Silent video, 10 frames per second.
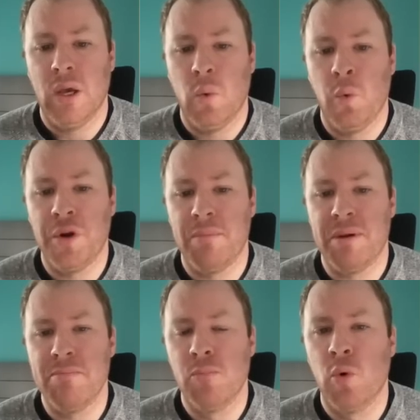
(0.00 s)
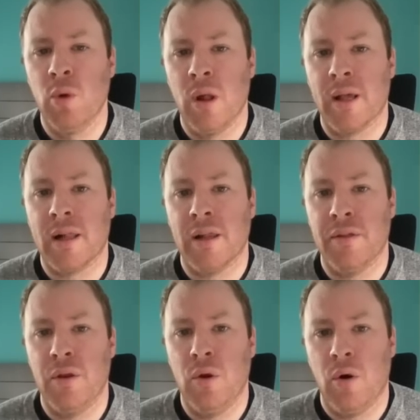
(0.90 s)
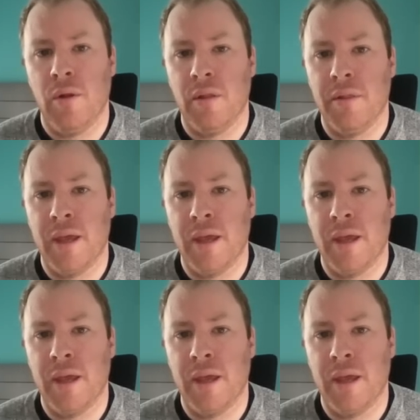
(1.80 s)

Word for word: would it be more likely than not that